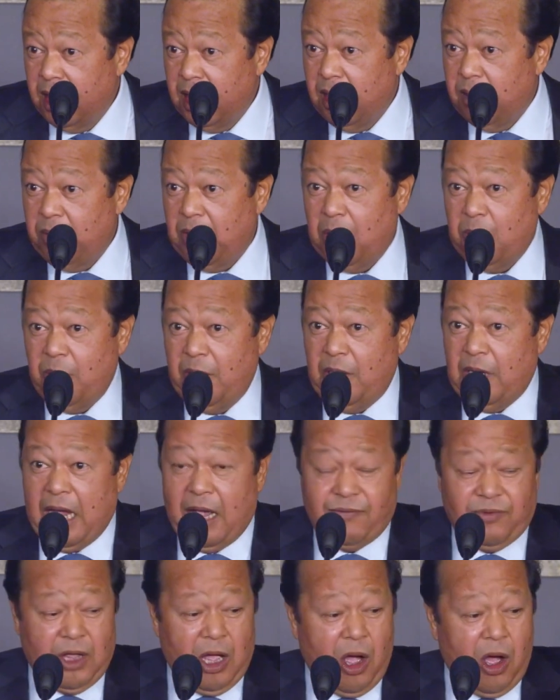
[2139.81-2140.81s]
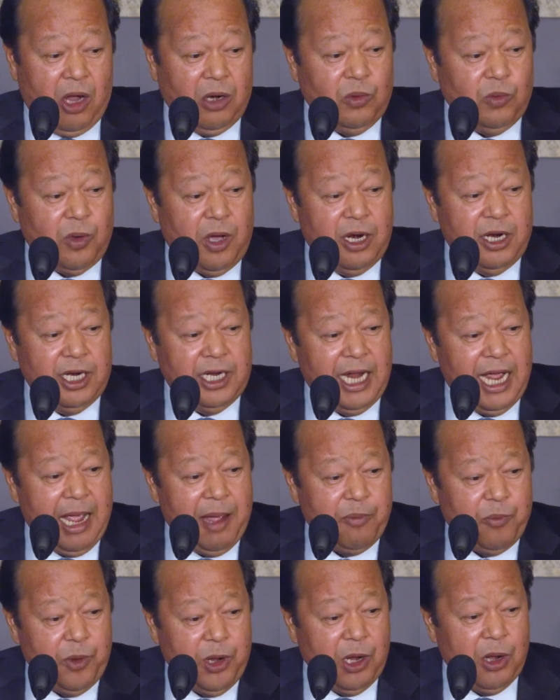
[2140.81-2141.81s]
When we have the hot water
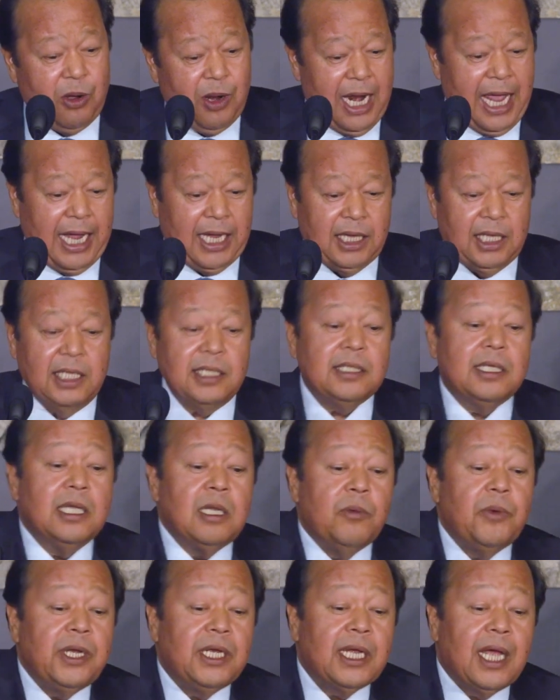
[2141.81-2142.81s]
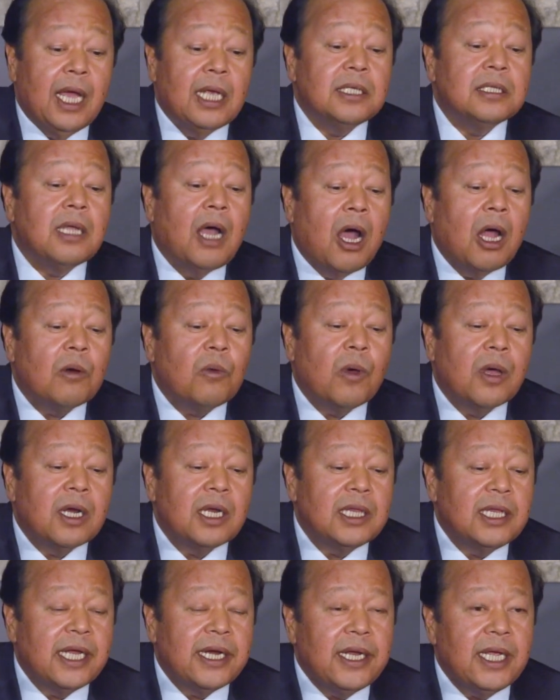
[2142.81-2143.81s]
tap, we go like this and is the hot water
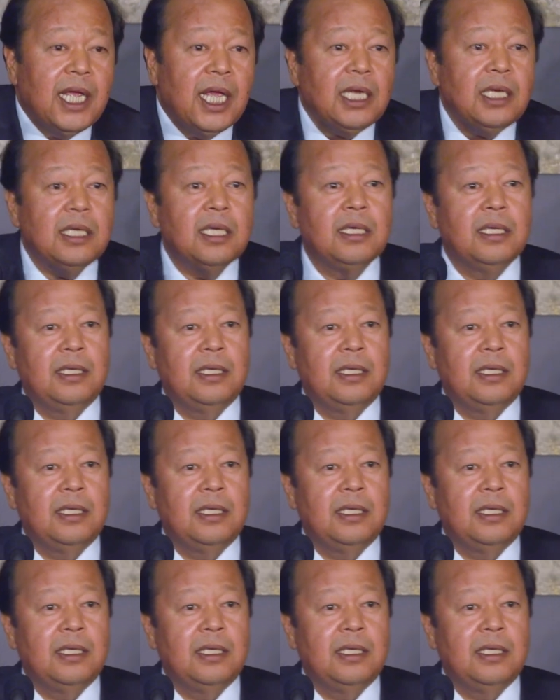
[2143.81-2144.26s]
there yet?